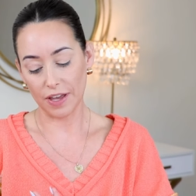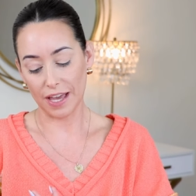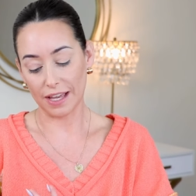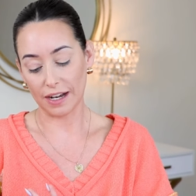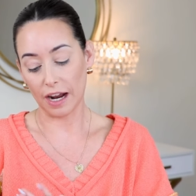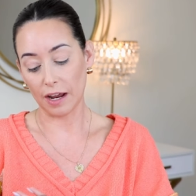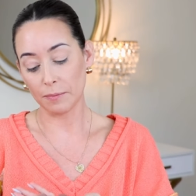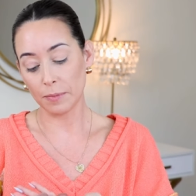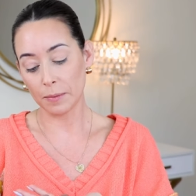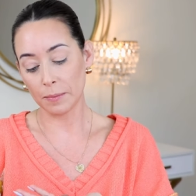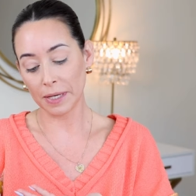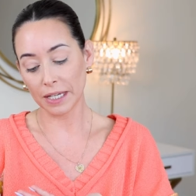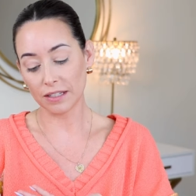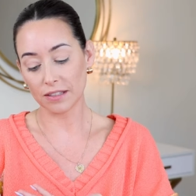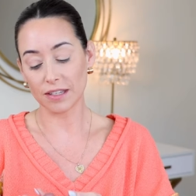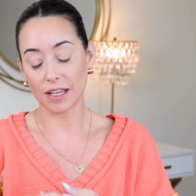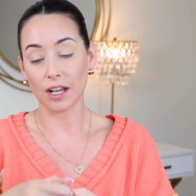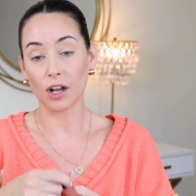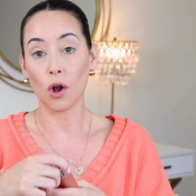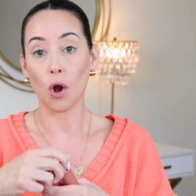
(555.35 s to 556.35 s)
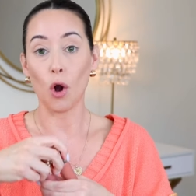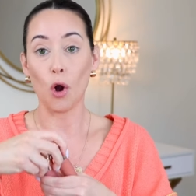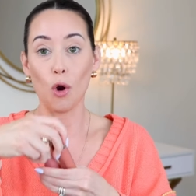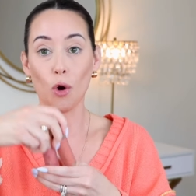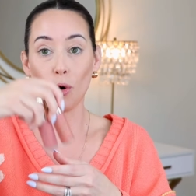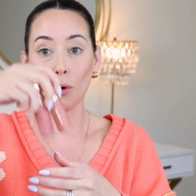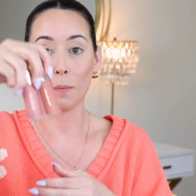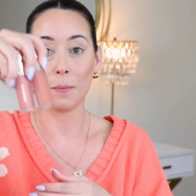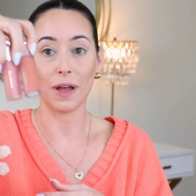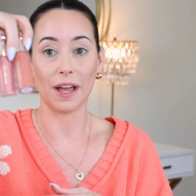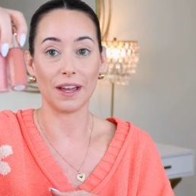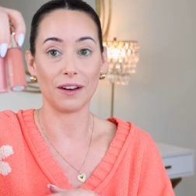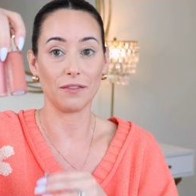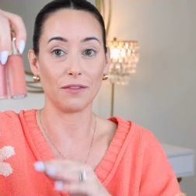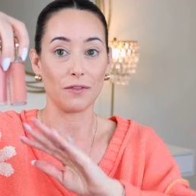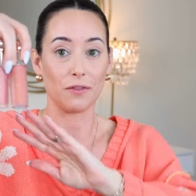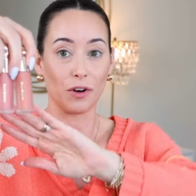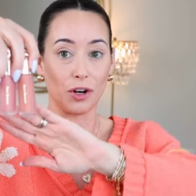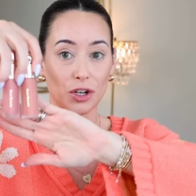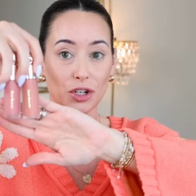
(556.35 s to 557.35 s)
and I've been mixing Hope
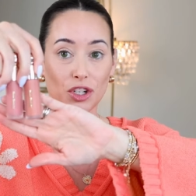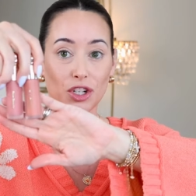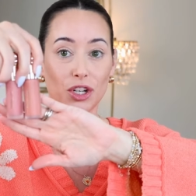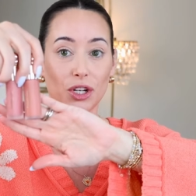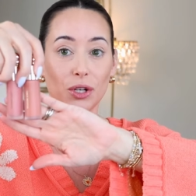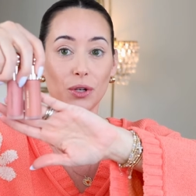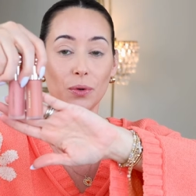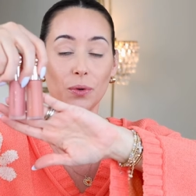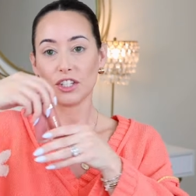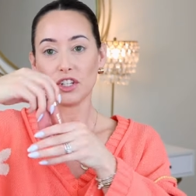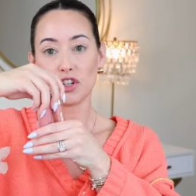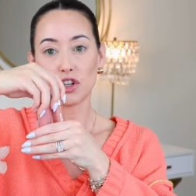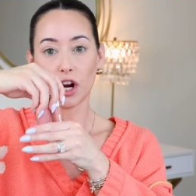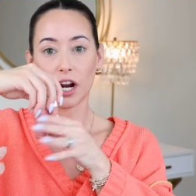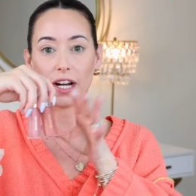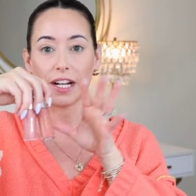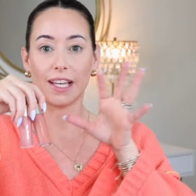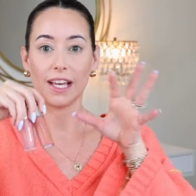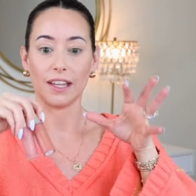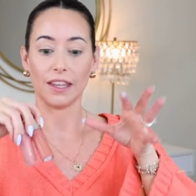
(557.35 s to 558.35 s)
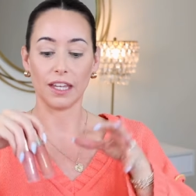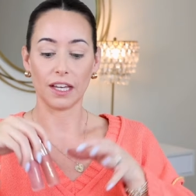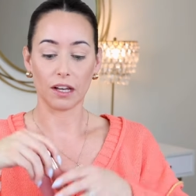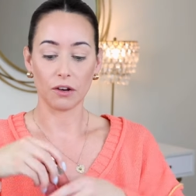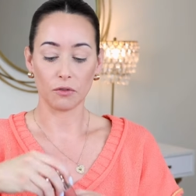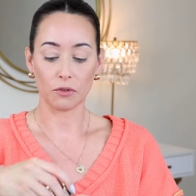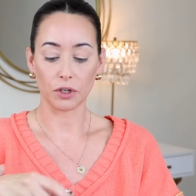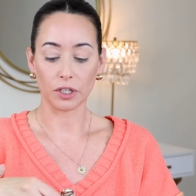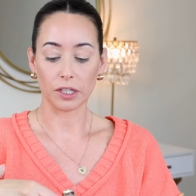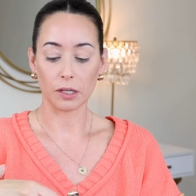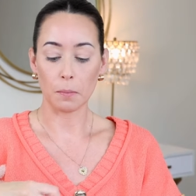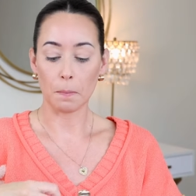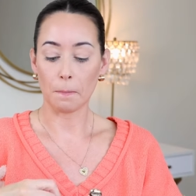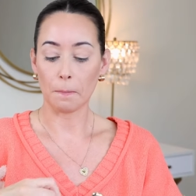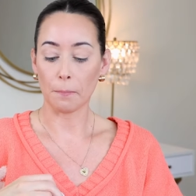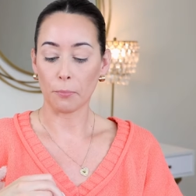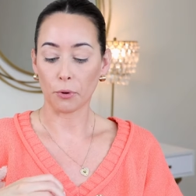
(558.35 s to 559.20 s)
and Virtue to try to get like a really